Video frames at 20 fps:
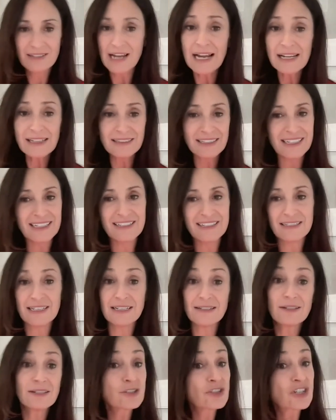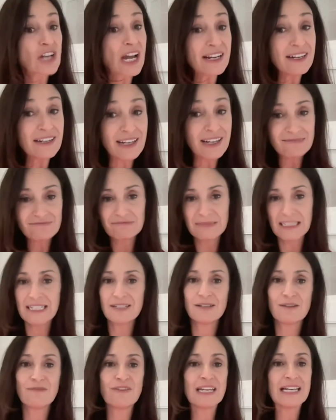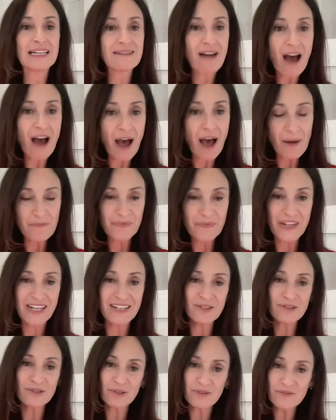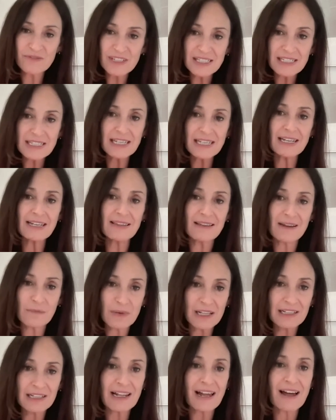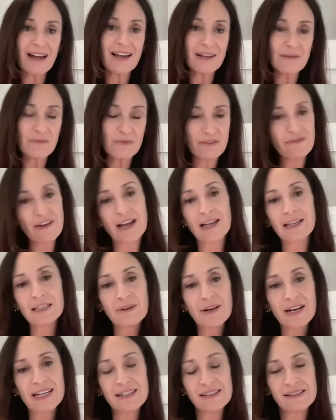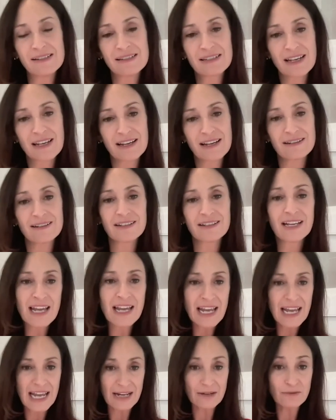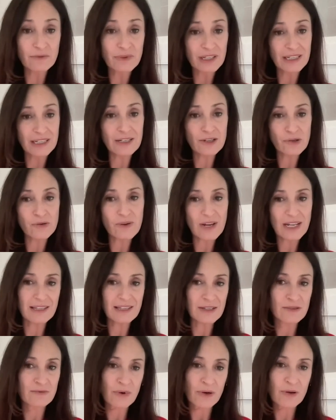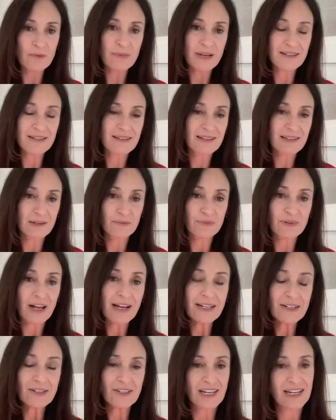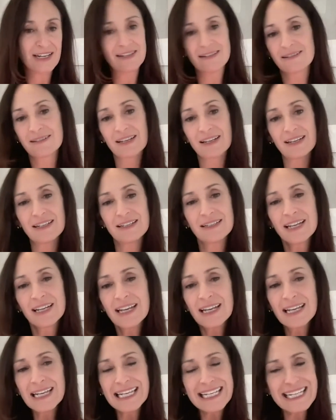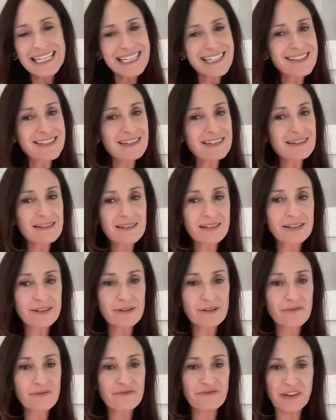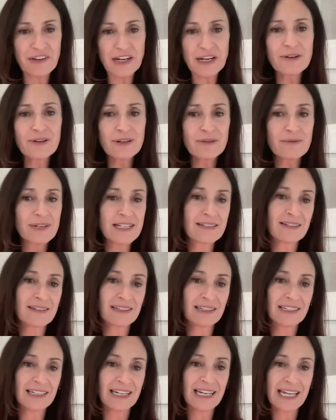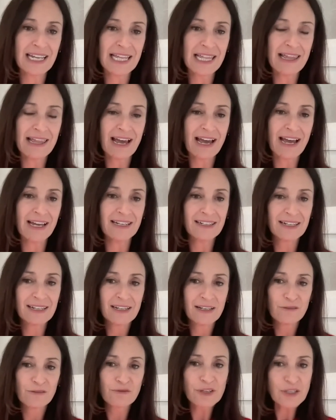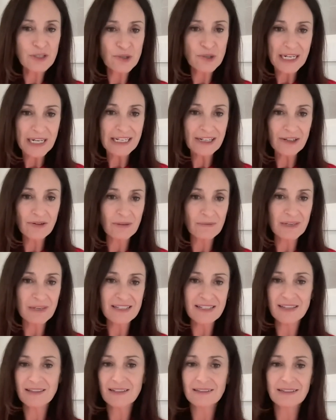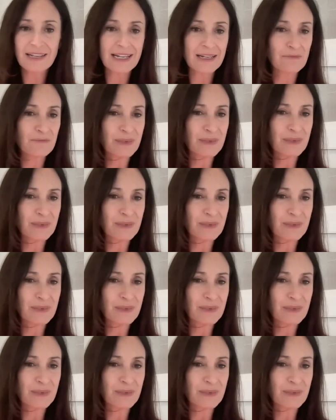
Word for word: Thailand, into China, into Vietnam. And you sort of see them climb the value added scale and really create these robust supply chains. And it isn't until very recently that free trade agreements and the like